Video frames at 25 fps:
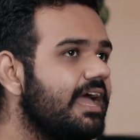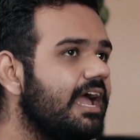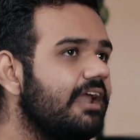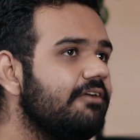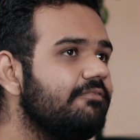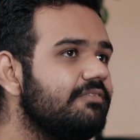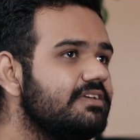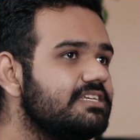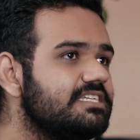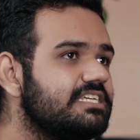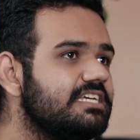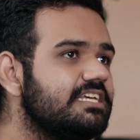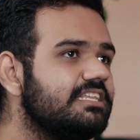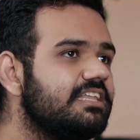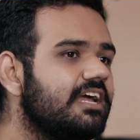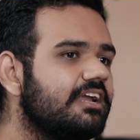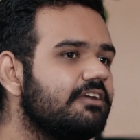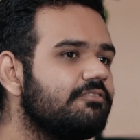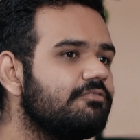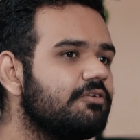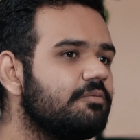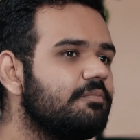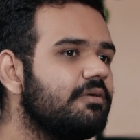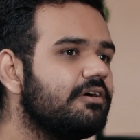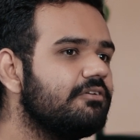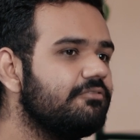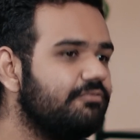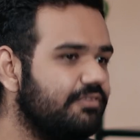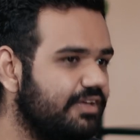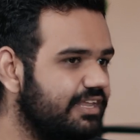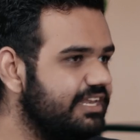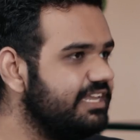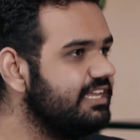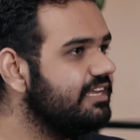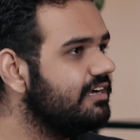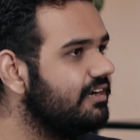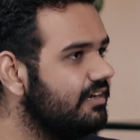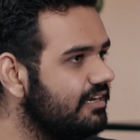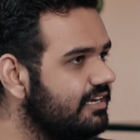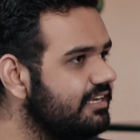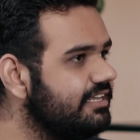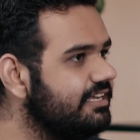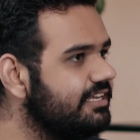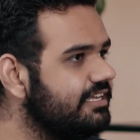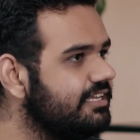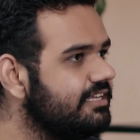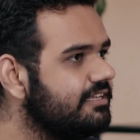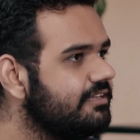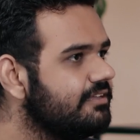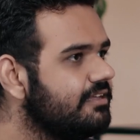And we see that from our very
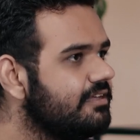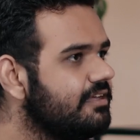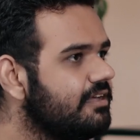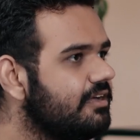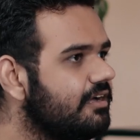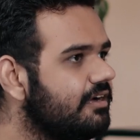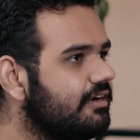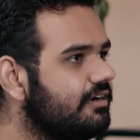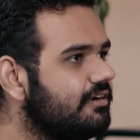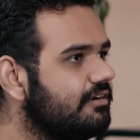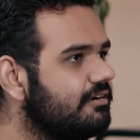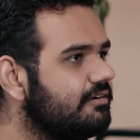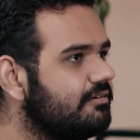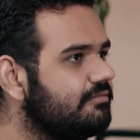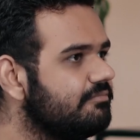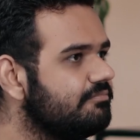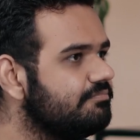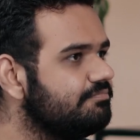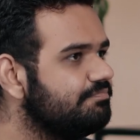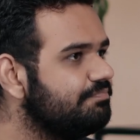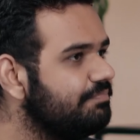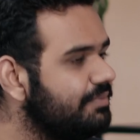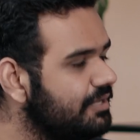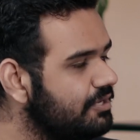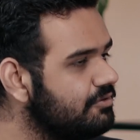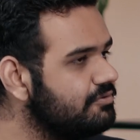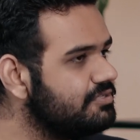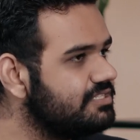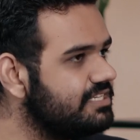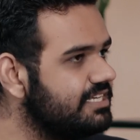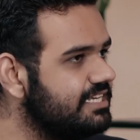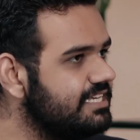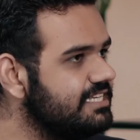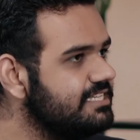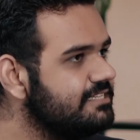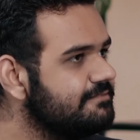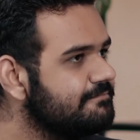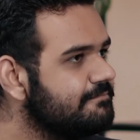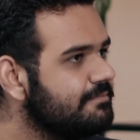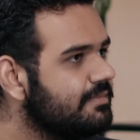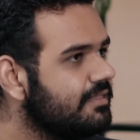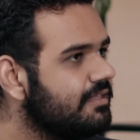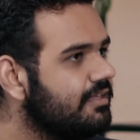early POCs,